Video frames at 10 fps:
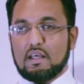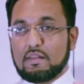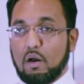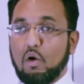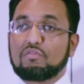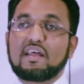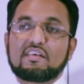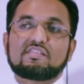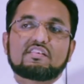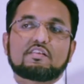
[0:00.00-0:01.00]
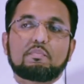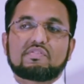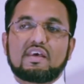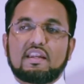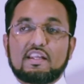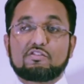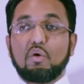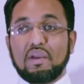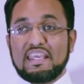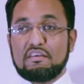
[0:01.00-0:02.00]
Now, of that 60%, it's
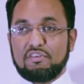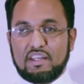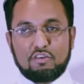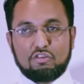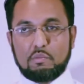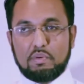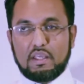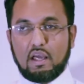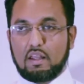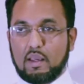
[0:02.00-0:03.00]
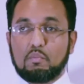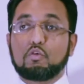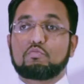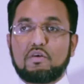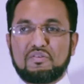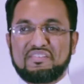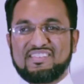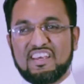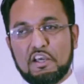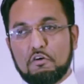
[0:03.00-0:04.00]
not even in GP, unlike most specialties.